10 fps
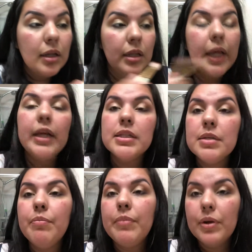like, it's a
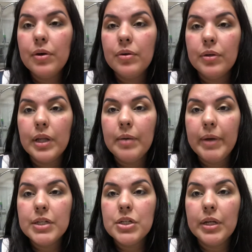miracle that I'm
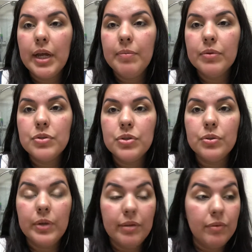actually able to
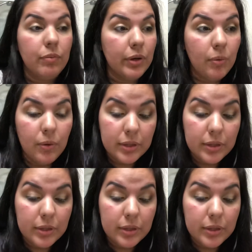even record